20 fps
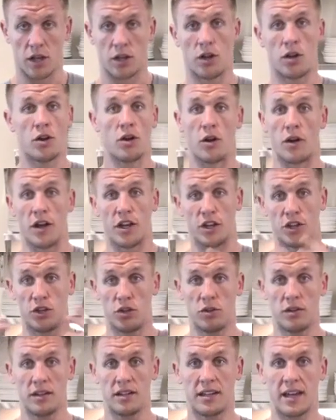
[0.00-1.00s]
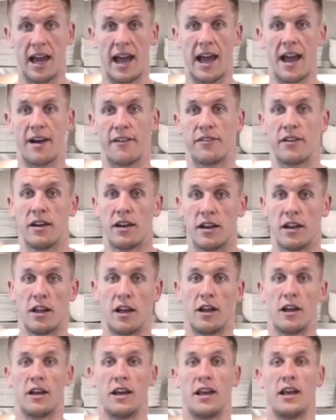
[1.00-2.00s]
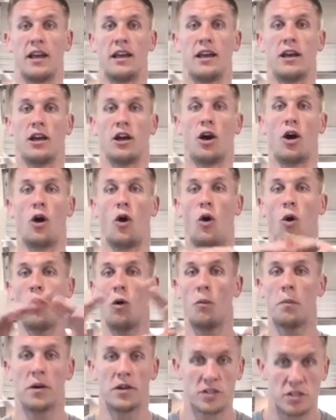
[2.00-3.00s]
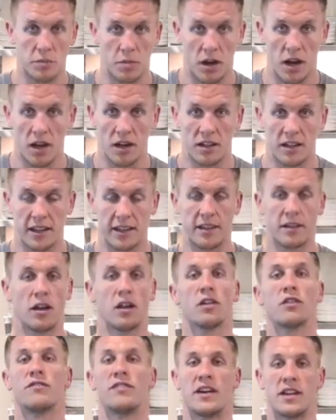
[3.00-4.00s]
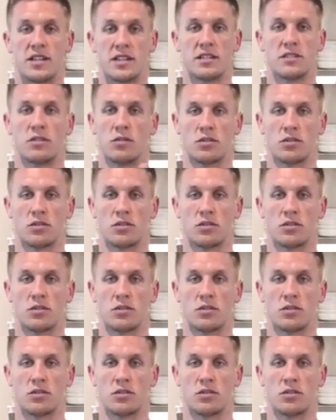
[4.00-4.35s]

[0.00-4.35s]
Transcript: No, you need to have a whole bunch of broccoli and other veggies,